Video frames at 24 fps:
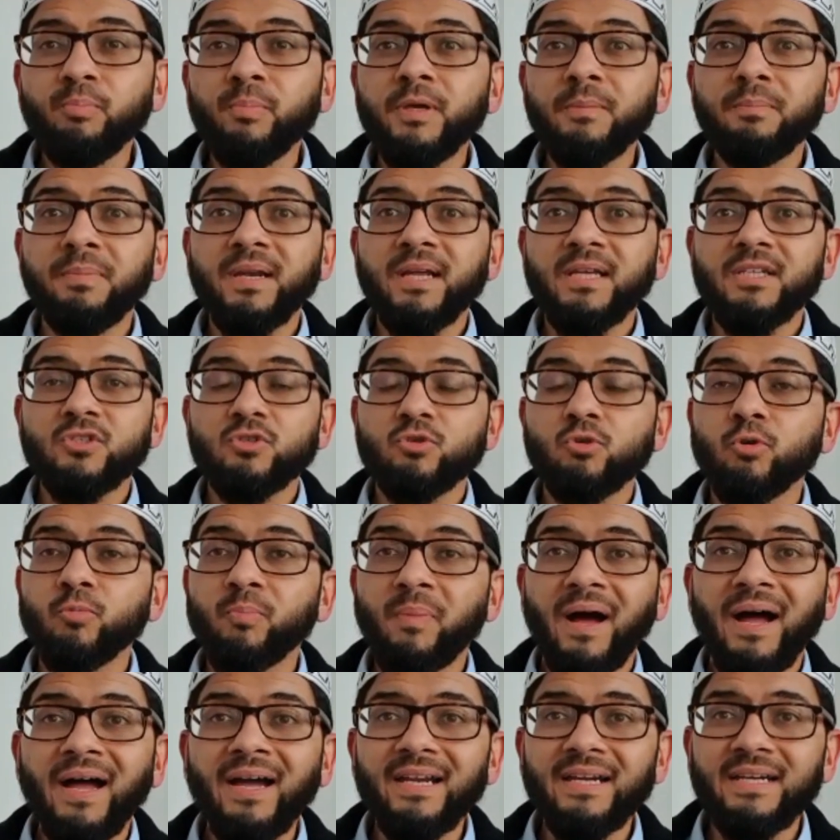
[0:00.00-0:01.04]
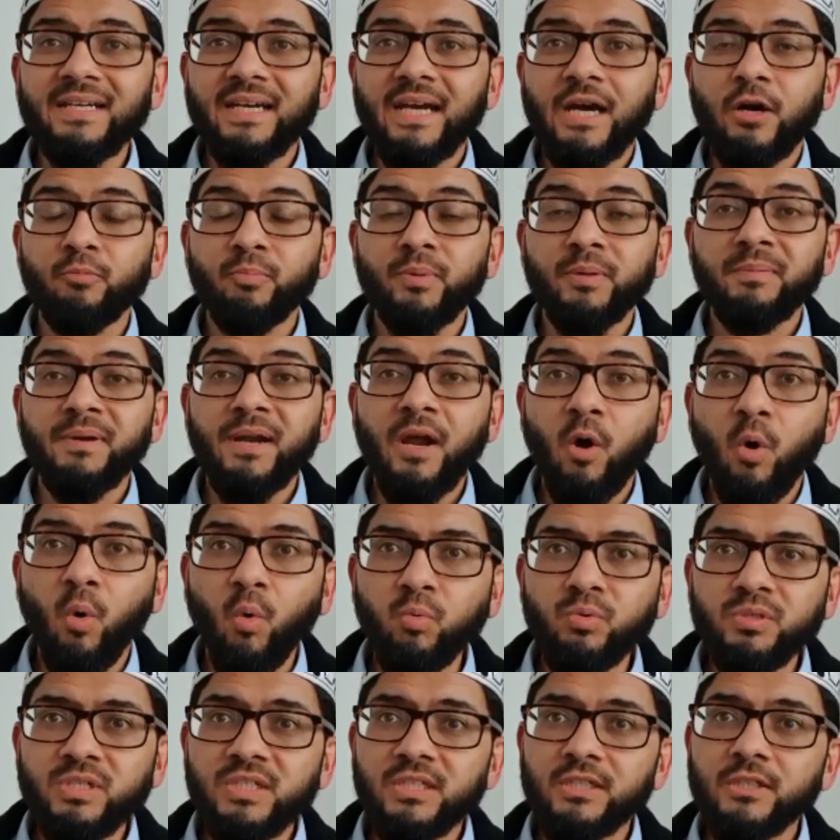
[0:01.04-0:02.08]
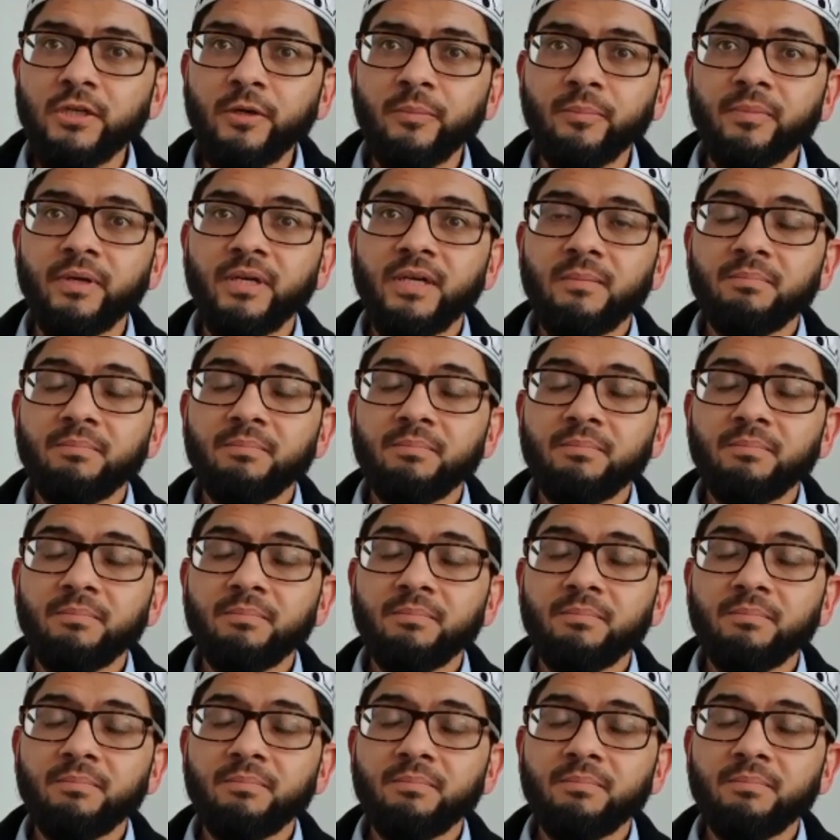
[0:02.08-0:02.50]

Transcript: people are stockpiling how people are holding up